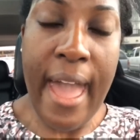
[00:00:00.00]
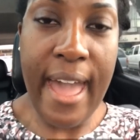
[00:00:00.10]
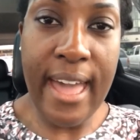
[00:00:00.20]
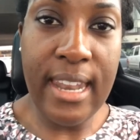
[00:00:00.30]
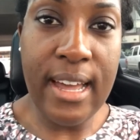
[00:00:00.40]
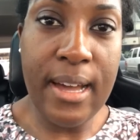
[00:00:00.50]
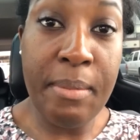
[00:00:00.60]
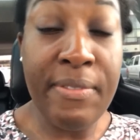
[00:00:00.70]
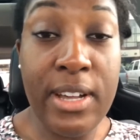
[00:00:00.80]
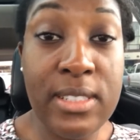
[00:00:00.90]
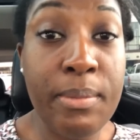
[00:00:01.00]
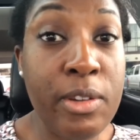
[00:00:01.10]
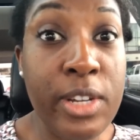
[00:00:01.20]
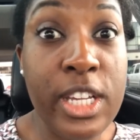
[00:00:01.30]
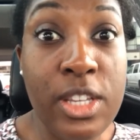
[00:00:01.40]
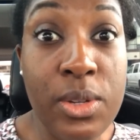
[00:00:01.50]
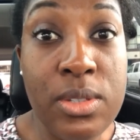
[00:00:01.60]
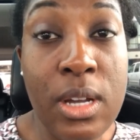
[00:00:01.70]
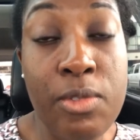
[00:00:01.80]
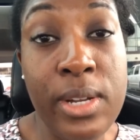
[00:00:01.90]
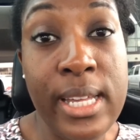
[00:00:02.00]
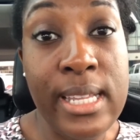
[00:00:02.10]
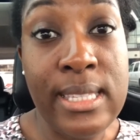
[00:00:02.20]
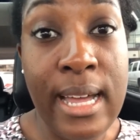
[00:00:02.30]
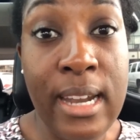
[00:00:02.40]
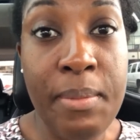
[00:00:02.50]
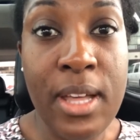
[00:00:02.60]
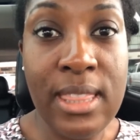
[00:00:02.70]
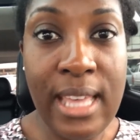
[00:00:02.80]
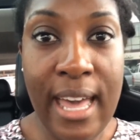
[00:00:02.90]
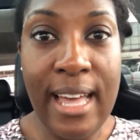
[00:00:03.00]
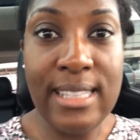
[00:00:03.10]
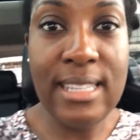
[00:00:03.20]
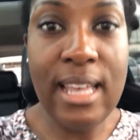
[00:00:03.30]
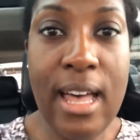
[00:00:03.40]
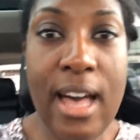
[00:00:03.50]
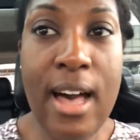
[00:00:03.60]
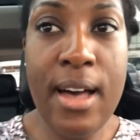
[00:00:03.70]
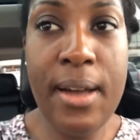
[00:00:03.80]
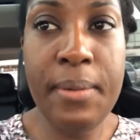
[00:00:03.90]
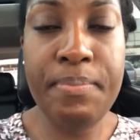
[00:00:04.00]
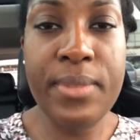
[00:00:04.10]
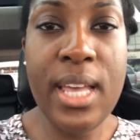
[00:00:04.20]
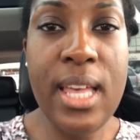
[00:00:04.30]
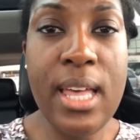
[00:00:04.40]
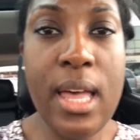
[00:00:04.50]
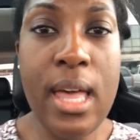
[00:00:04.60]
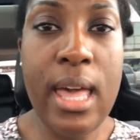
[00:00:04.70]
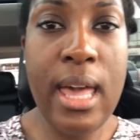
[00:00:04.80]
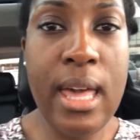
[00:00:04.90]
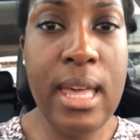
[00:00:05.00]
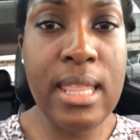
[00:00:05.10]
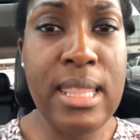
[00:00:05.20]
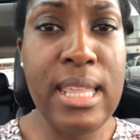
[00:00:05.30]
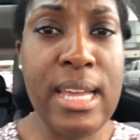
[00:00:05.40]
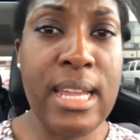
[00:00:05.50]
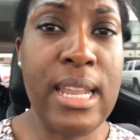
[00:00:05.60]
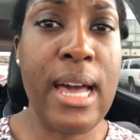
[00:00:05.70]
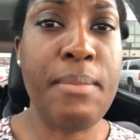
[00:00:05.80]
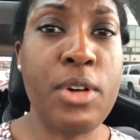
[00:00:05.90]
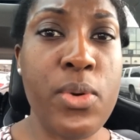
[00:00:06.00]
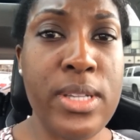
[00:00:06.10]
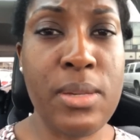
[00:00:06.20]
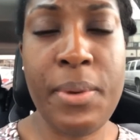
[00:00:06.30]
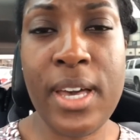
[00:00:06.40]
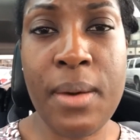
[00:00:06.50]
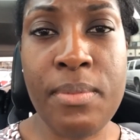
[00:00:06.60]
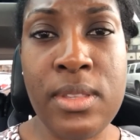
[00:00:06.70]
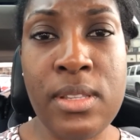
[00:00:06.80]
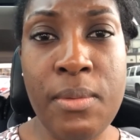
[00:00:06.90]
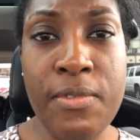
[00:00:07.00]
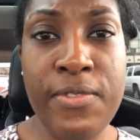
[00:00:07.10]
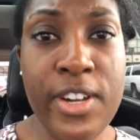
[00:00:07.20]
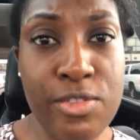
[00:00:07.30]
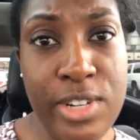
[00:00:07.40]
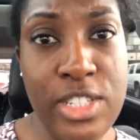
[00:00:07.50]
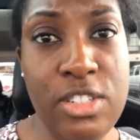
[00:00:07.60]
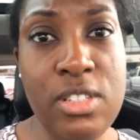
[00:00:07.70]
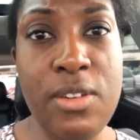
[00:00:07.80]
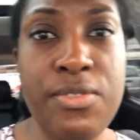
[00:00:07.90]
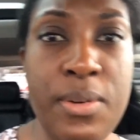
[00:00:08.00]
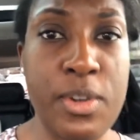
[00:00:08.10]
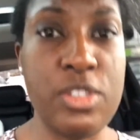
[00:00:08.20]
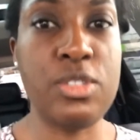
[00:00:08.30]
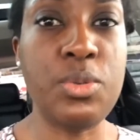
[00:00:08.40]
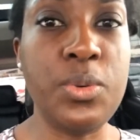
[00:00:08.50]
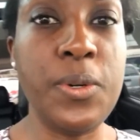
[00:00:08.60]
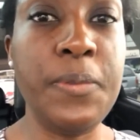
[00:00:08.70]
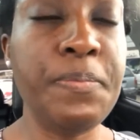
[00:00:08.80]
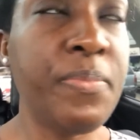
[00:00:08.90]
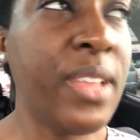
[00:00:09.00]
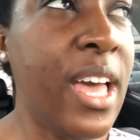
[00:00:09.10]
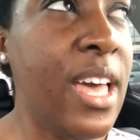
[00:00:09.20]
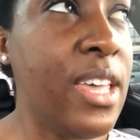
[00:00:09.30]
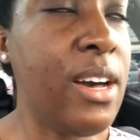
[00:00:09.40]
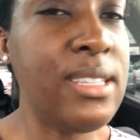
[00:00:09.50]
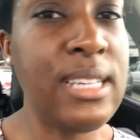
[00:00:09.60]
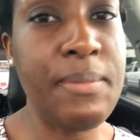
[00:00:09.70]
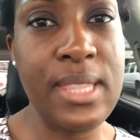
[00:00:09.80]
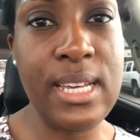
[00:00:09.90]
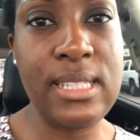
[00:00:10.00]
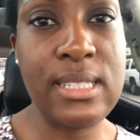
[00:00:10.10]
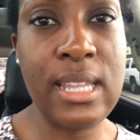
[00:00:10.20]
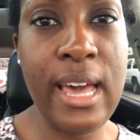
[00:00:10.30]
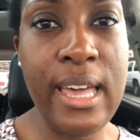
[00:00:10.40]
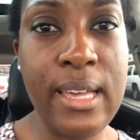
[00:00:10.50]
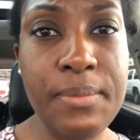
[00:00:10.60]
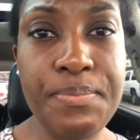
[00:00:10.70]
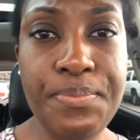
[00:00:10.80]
and um, I found something really cute so I'm really excited about that. Um, and then I'm going to pick up some fundraiser stuff from her school. Y'all tell me this like